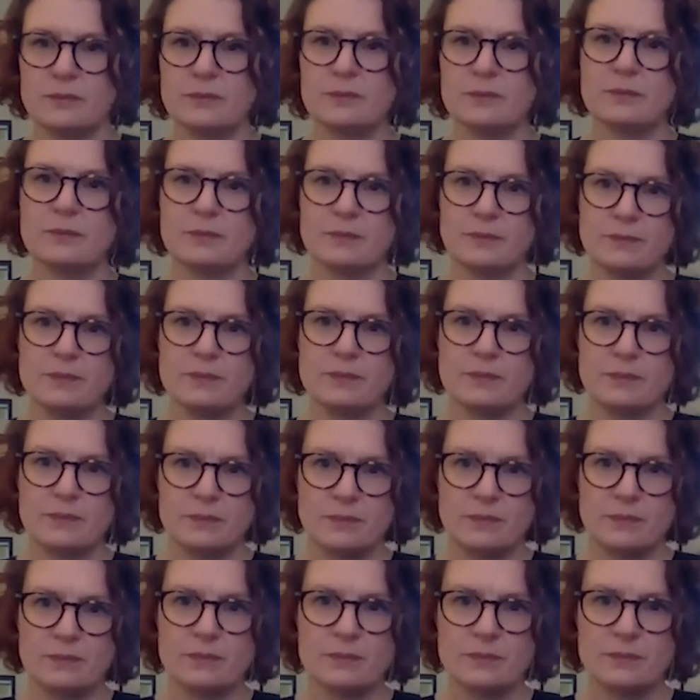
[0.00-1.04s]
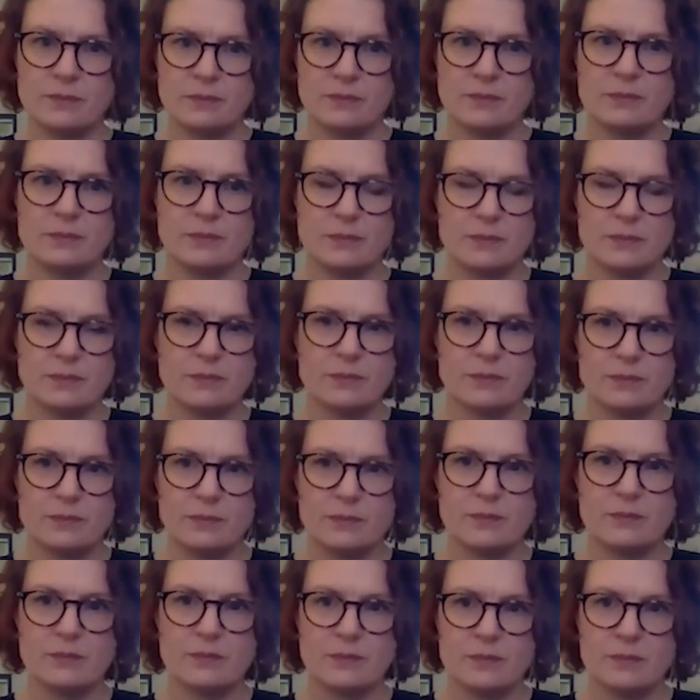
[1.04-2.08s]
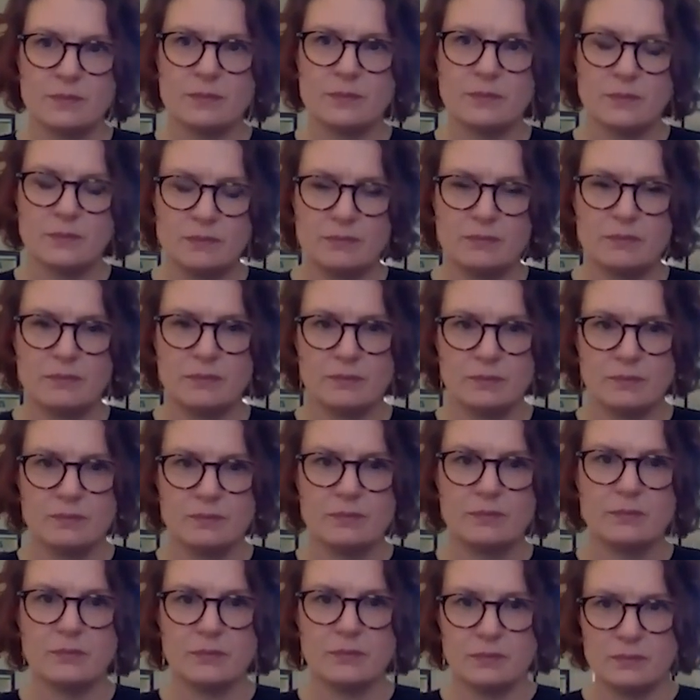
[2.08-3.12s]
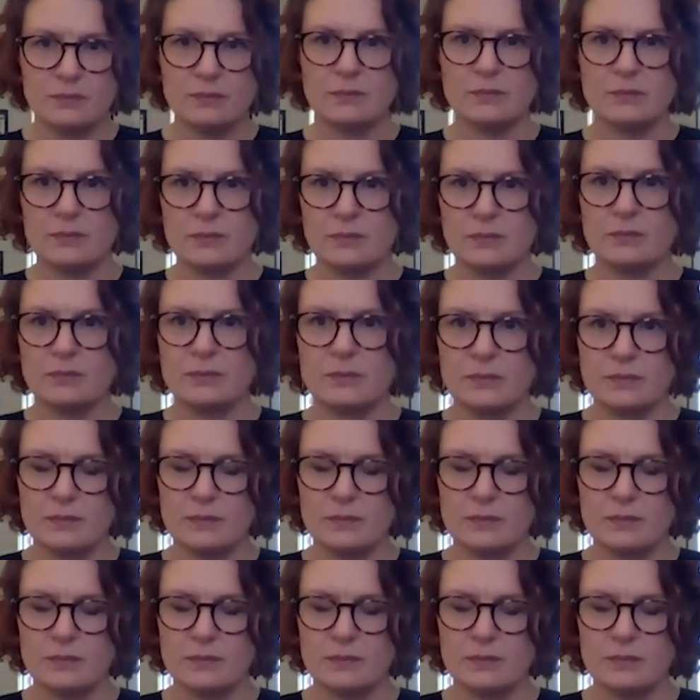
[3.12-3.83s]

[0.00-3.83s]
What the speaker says: (not speaking)